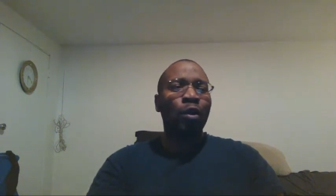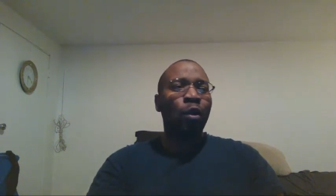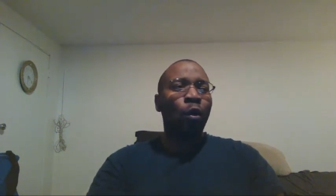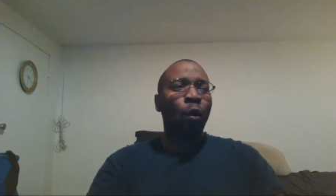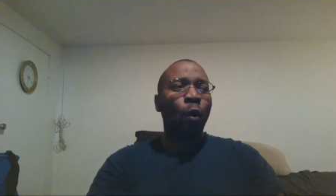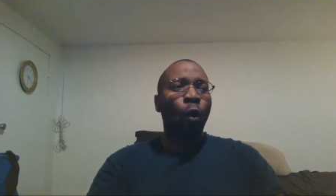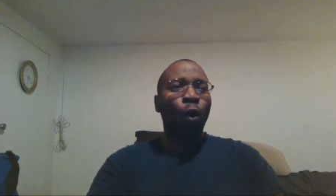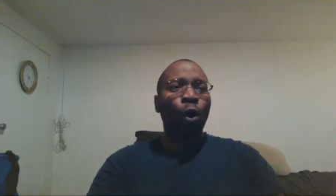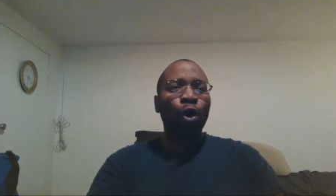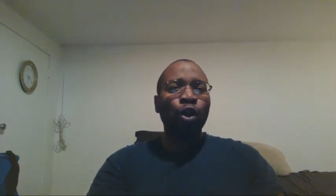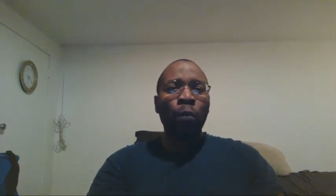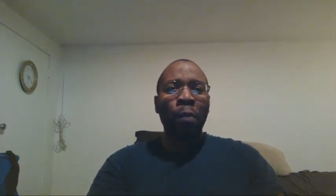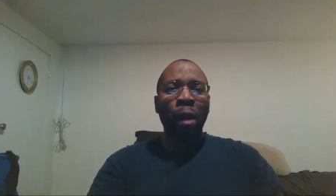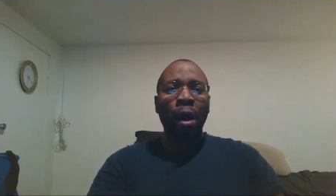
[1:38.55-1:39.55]
or you
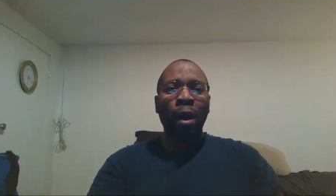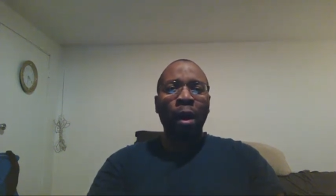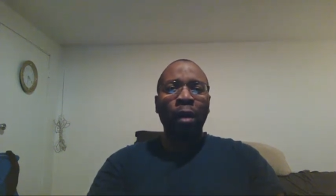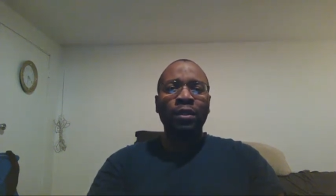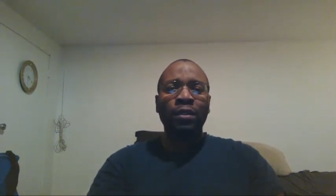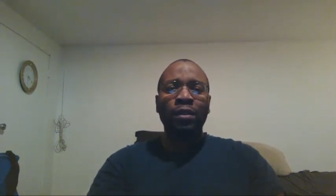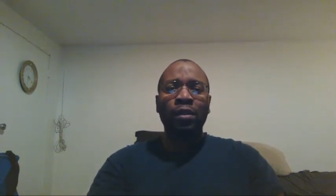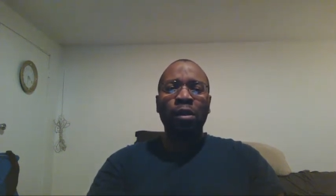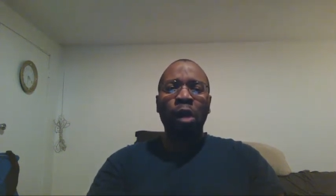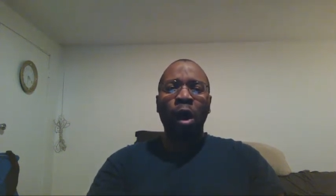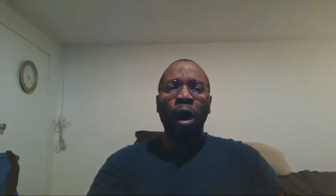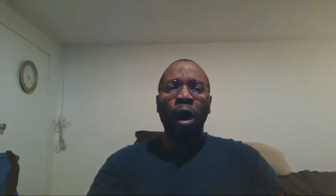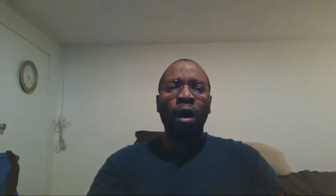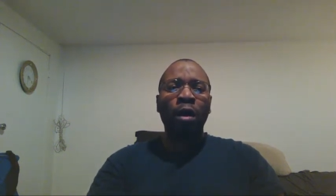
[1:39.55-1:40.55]
bought
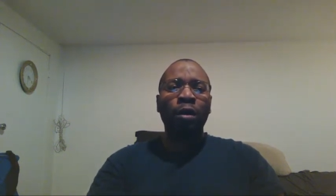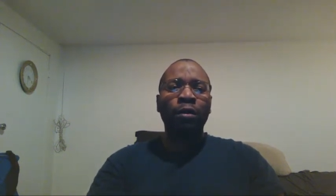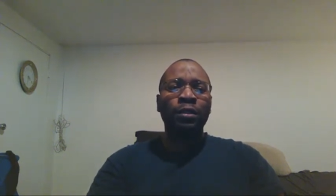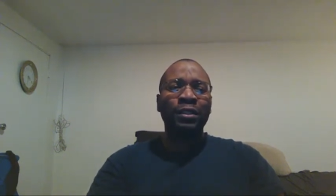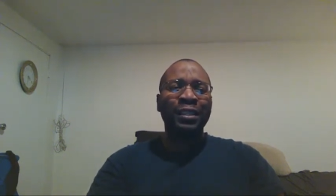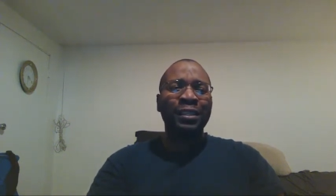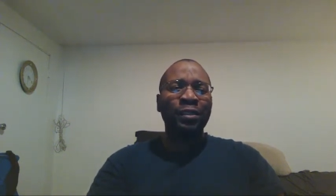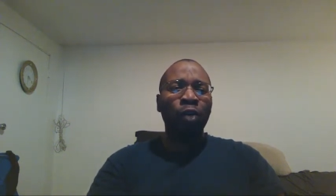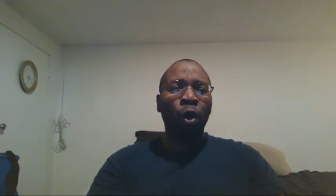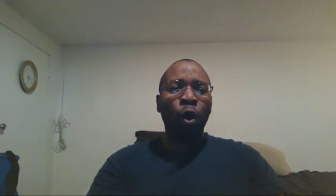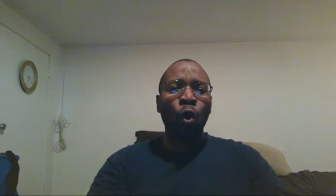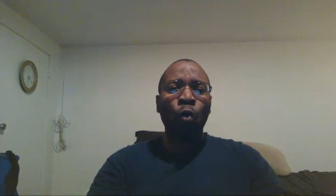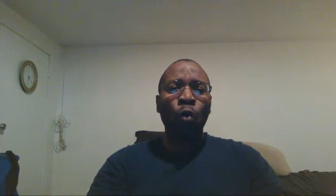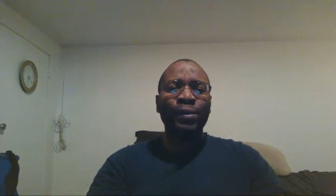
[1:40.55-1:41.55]
cars and
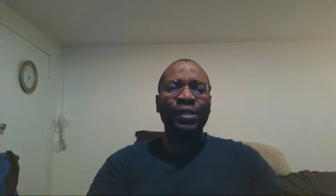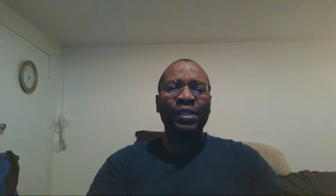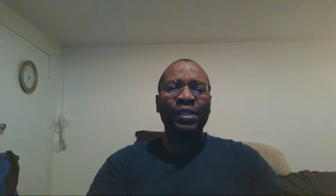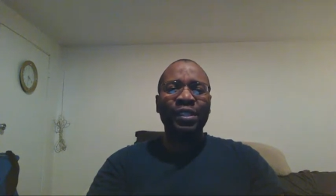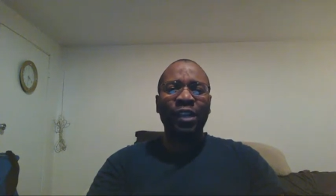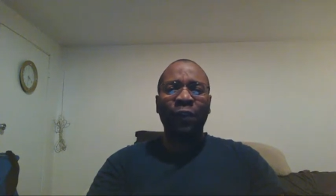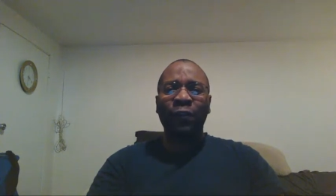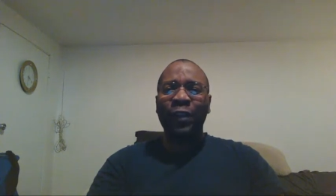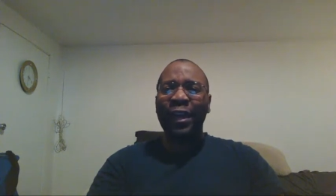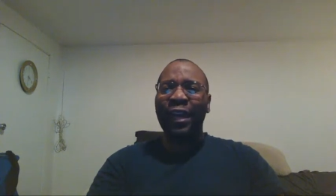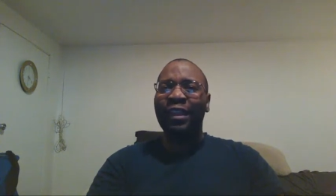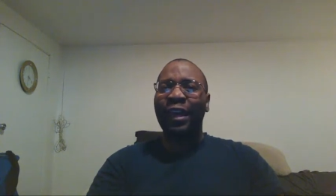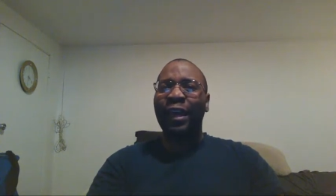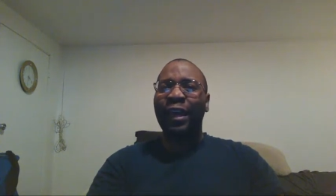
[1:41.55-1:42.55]
homes and stuff like
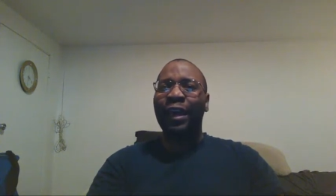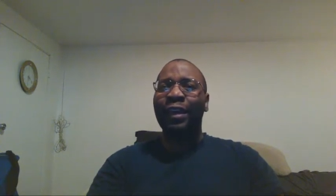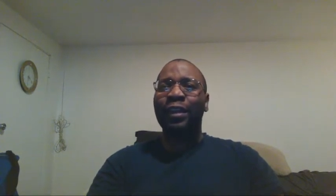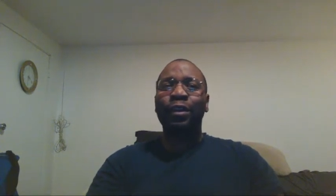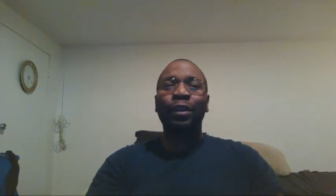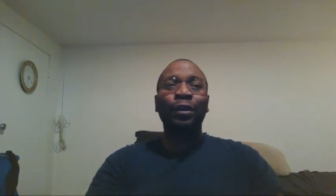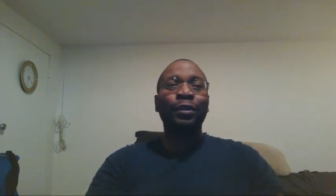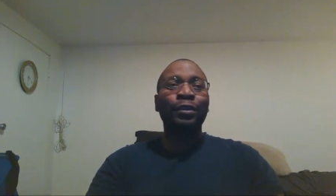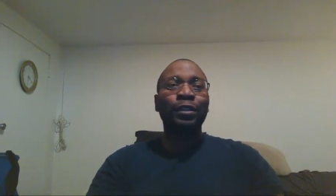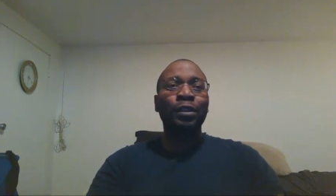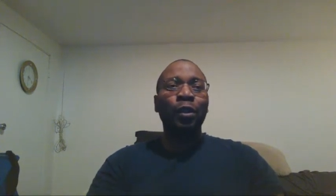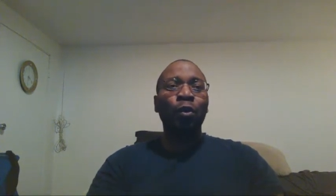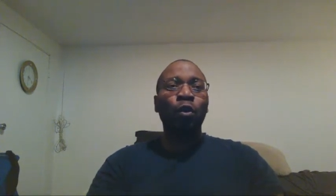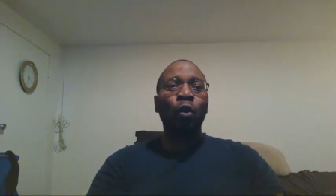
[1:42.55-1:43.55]
that.
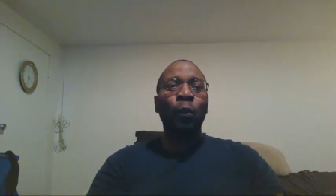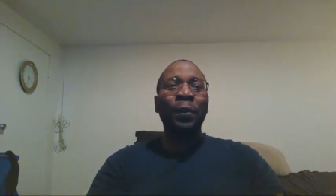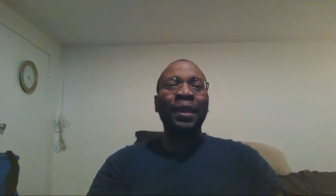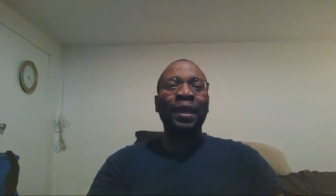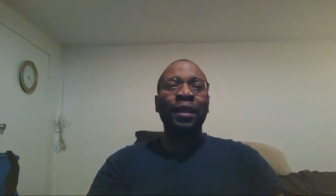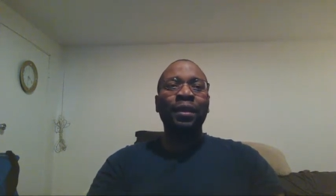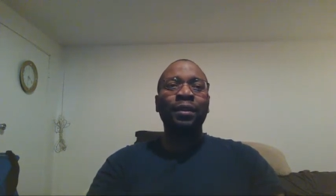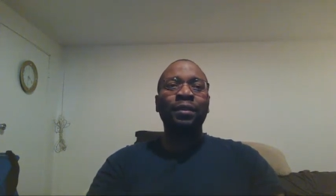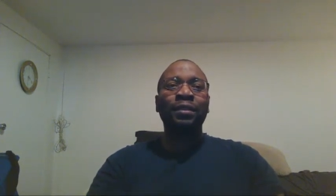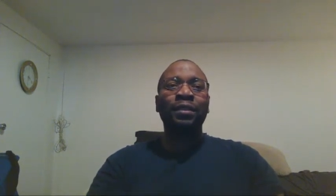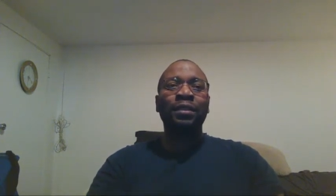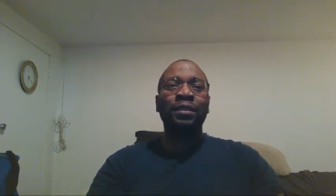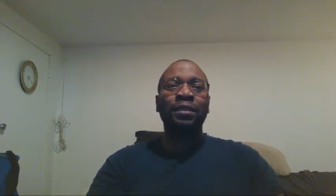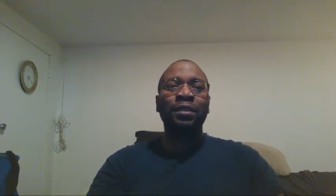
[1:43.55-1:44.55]
So, because